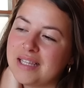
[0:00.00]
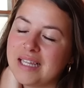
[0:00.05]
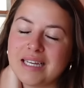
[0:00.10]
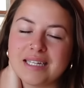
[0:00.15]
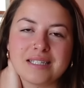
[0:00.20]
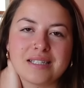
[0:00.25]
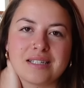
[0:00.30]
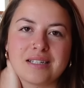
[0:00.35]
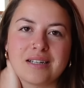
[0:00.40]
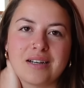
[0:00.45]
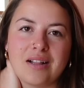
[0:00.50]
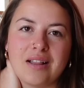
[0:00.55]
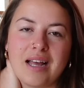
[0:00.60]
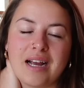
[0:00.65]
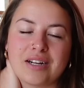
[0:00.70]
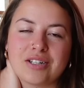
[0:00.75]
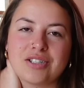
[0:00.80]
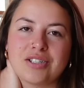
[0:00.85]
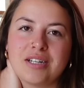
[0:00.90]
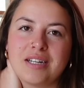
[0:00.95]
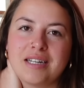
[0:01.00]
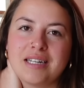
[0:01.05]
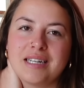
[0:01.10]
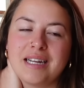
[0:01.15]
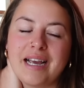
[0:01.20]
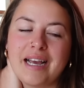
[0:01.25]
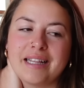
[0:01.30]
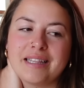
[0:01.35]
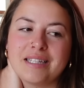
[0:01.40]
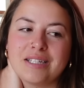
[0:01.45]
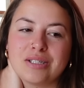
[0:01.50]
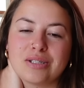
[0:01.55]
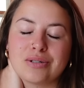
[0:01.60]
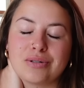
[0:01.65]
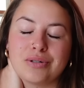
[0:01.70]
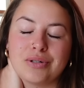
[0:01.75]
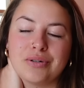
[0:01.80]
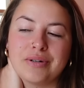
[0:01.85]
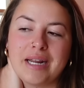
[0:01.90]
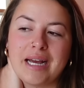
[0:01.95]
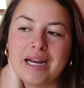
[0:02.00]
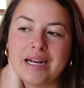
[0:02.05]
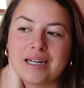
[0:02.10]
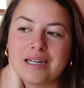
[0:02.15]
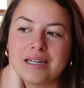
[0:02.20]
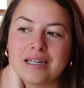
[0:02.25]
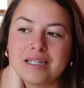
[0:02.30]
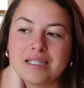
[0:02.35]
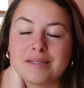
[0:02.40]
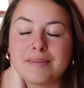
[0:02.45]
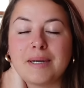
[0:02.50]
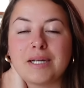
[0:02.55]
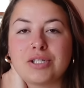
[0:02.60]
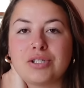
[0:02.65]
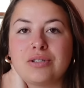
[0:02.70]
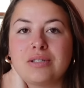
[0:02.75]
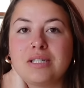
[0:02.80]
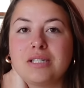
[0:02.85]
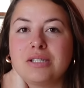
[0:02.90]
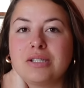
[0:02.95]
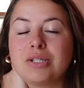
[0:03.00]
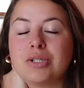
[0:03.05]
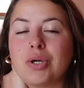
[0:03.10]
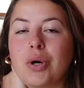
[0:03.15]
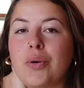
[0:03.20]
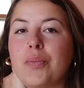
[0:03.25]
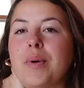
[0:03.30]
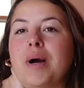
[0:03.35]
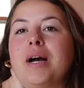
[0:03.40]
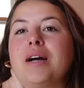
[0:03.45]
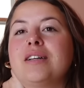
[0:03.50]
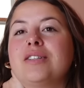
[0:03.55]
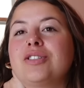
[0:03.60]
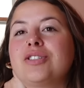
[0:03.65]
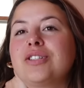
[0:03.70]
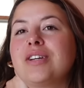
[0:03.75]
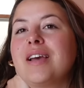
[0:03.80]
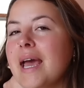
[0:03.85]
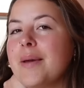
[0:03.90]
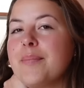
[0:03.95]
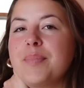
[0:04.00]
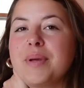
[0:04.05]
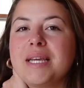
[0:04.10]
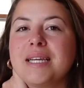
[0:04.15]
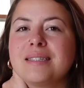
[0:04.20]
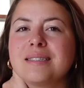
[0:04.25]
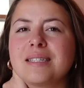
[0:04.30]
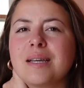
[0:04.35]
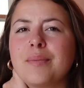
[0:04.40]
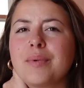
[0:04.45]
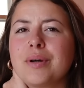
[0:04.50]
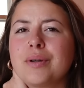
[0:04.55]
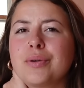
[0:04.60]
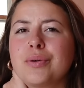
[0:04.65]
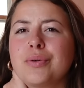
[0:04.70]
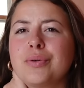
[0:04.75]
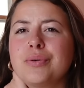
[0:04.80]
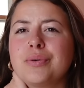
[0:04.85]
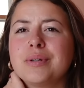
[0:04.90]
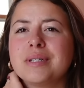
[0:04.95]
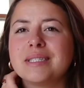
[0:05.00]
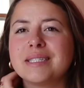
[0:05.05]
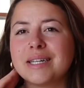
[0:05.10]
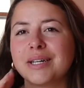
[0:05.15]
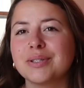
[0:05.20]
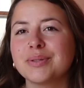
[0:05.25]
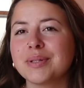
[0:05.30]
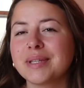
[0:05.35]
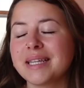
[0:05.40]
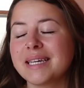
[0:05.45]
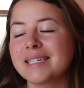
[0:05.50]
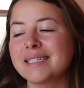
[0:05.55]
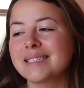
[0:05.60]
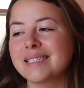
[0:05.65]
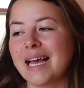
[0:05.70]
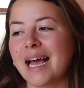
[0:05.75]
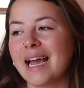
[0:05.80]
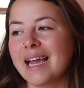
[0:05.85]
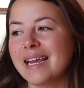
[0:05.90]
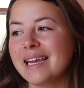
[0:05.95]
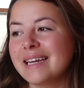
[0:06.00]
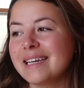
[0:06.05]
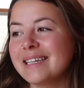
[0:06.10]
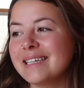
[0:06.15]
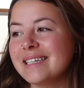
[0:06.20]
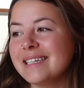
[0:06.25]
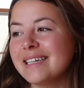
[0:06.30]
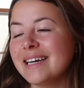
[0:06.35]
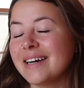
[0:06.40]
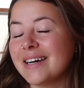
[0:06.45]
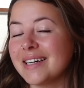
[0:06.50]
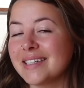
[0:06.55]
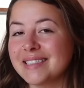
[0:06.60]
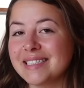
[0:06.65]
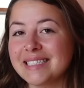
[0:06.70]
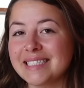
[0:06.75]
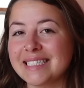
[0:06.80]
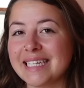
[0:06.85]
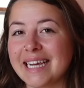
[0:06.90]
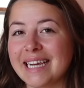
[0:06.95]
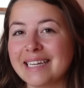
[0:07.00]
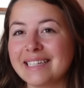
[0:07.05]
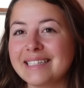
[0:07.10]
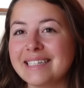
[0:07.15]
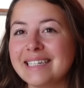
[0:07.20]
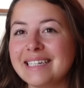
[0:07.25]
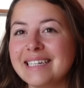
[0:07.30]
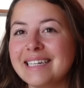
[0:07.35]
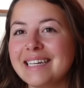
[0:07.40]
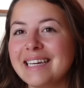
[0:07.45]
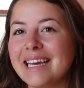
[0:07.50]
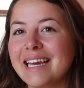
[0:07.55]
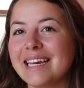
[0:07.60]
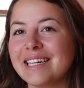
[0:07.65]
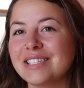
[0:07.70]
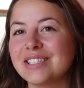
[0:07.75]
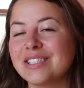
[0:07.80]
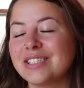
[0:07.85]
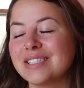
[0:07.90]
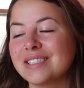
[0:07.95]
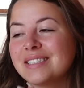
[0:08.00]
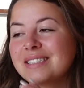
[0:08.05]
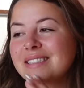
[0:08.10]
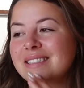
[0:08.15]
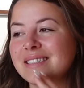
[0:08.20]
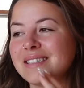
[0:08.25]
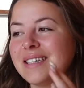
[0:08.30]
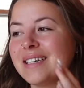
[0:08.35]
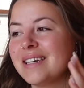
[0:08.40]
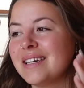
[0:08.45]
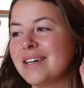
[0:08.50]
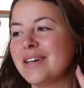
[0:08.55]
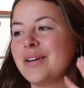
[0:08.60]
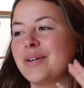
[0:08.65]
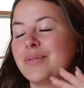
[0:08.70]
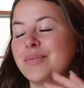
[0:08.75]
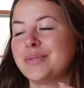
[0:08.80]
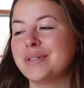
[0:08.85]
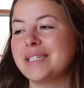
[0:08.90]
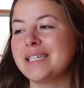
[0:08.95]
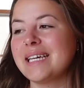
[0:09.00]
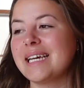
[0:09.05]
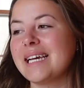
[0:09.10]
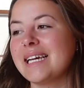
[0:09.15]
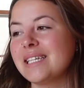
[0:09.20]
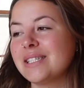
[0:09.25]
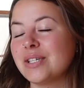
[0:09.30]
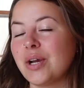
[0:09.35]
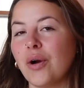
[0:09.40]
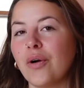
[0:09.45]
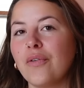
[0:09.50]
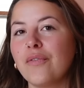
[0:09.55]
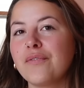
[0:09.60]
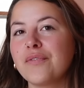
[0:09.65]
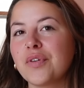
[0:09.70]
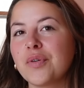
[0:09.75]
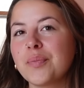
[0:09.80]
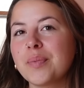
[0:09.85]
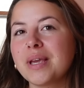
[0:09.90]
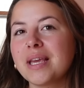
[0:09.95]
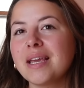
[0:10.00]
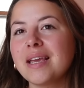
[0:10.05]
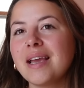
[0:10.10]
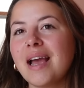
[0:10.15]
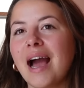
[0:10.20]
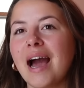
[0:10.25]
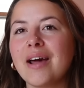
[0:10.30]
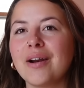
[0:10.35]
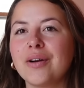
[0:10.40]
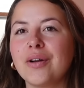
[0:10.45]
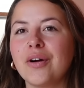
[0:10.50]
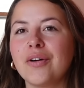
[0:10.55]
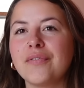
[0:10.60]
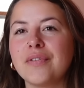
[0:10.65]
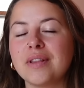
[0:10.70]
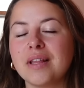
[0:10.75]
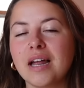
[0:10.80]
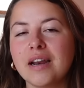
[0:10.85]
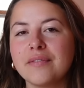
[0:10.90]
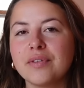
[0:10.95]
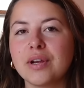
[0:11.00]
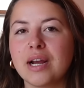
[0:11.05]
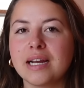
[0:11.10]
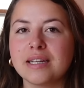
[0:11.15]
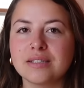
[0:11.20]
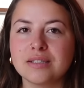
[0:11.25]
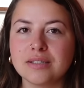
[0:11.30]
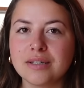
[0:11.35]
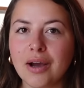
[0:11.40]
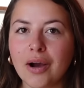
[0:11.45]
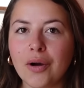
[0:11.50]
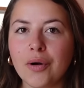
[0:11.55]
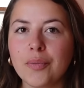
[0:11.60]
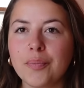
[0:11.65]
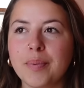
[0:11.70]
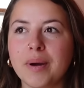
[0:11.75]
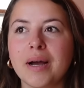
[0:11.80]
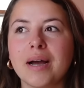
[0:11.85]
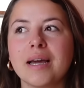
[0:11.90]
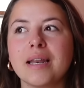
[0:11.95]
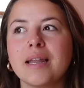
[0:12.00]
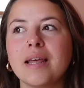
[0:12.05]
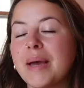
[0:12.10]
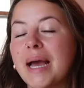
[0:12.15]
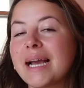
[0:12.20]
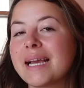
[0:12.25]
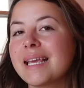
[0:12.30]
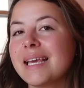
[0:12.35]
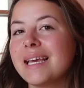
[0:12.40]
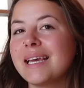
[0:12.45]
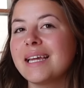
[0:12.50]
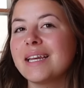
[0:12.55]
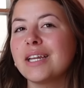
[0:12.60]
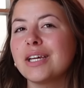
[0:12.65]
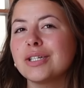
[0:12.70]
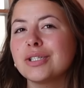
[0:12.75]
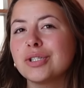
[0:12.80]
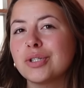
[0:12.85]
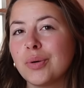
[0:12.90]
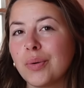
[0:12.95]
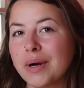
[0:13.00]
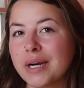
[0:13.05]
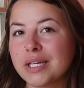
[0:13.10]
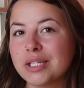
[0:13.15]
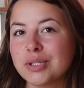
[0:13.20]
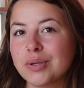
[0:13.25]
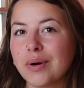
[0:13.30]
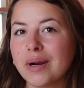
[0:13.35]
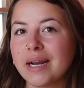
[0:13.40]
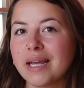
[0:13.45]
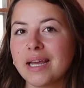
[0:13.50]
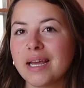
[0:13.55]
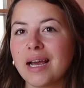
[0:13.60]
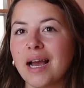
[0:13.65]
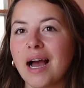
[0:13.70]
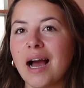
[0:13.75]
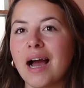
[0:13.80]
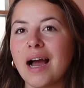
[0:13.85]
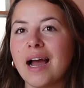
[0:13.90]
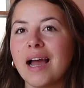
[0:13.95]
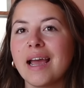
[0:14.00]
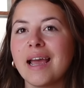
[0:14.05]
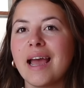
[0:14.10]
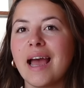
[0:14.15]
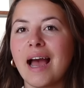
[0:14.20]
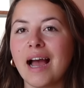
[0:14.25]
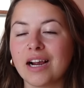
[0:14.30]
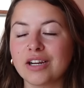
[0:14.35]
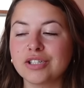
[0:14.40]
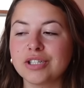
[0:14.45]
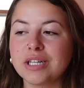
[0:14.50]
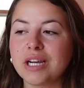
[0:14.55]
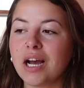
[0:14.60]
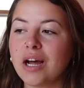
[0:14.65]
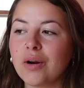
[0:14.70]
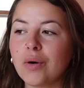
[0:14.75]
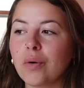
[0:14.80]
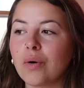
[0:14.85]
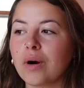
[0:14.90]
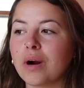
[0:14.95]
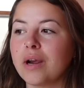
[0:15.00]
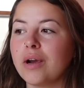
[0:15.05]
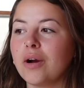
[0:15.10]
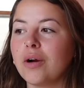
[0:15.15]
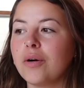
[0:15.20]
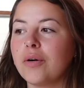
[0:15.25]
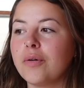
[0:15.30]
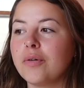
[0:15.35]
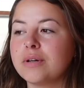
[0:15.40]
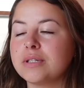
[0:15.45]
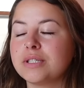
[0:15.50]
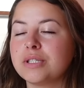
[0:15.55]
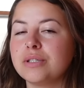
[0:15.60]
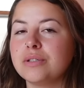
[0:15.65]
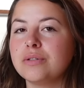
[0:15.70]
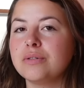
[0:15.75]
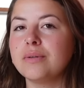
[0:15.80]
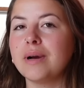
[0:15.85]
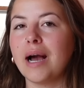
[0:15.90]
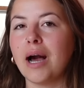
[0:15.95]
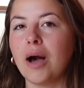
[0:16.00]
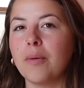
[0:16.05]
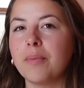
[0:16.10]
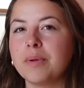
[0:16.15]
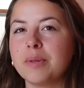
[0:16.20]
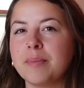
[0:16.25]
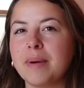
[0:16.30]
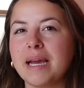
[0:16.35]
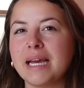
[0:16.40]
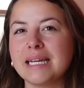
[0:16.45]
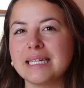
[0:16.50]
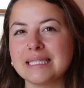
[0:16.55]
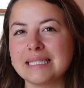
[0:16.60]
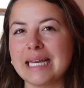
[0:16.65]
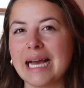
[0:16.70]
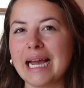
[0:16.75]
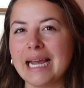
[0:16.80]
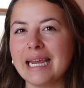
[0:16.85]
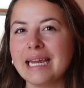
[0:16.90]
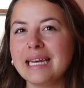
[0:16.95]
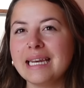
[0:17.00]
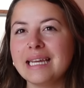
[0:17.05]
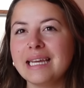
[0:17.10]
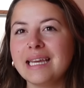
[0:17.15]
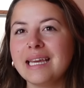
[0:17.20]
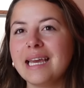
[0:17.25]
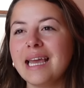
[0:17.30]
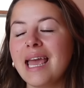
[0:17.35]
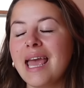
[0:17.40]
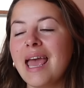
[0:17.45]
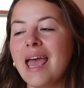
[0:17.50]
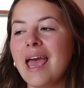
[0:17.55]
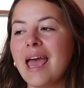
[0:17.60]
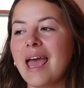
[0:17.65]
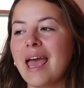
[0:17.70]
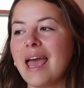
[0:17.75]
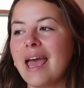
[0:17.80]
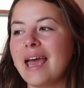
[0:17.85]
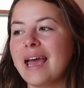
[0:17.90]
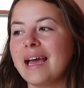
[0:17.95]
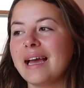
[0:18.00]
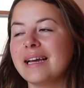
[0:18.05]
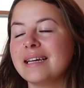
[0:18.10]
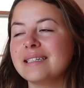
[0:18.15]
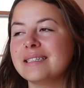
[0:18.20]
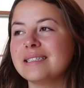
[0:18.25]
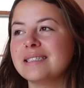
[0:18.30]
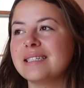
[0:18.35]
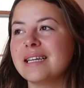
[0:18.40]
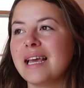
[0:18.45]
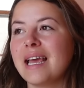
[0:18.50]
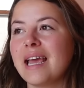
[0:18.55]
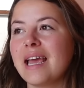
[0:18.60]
this collection and this crew neck especially so much. And being someone who deals with anxiety on the daily, it just really hits home for me. I don't know if a lot of you guys know, but back in 2020, I actually got Oreo to help with my anxiety. And